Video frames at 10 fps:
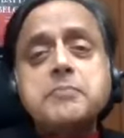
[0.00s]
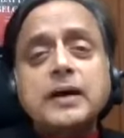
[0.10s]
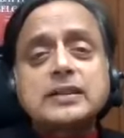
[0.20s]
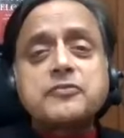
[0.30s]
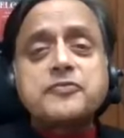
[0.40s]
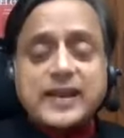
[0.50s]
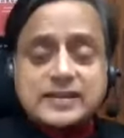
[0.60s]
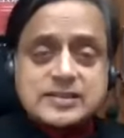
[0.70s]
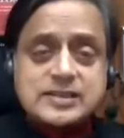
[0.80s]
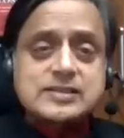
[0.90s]
But the
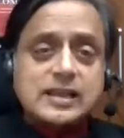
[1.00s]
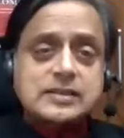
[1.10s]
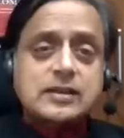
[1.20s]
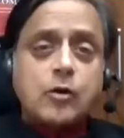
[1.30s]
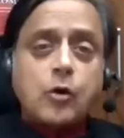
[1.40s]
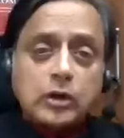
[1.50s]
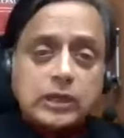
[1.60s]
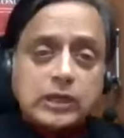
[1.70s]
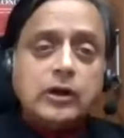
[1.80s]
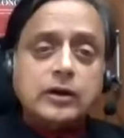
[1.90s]
fact is that
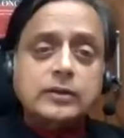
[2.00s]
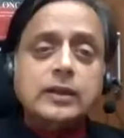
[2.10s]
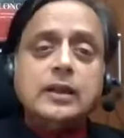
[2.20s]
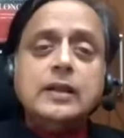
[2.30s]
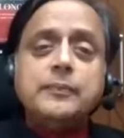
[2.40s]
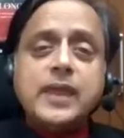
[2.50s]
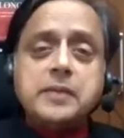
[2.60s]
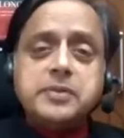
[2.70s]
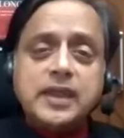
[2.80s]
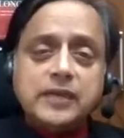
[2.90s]
all along,
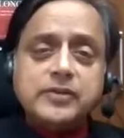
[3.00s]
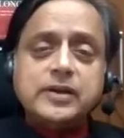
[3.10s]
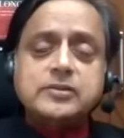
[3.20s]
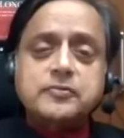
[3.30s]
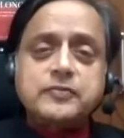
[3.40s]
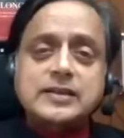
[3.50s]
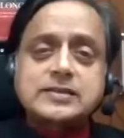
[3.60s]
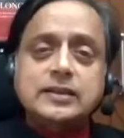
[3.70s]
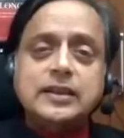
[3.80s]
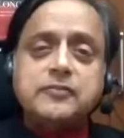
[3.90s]
their behavior
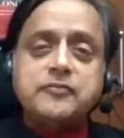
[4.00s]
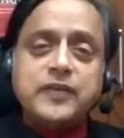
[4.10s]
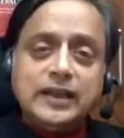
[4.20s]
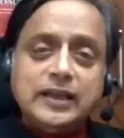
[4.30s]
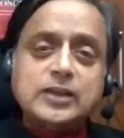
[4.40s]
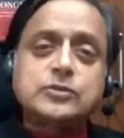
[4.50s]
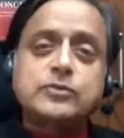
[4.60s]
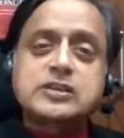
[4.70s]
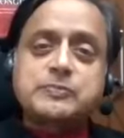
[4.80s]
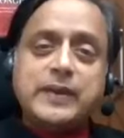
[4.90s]
reflected their failure to
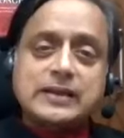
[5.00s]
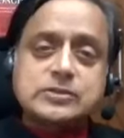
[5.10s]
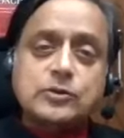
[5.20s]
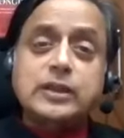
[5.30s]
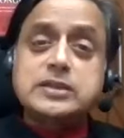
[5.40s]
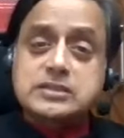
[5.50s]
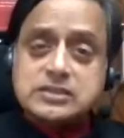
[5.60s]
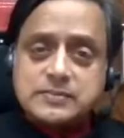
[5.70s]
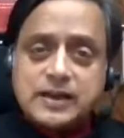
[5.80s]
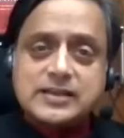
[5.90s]
respect or
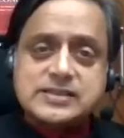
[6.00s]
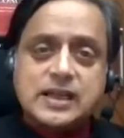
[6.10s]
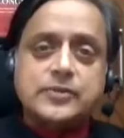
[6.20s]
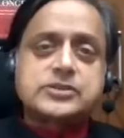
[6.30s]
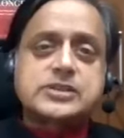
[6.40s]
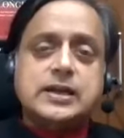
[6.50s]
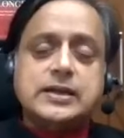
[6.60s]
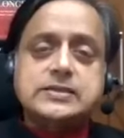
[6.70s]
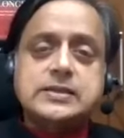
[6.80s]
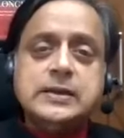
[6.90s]
legitimize the other side,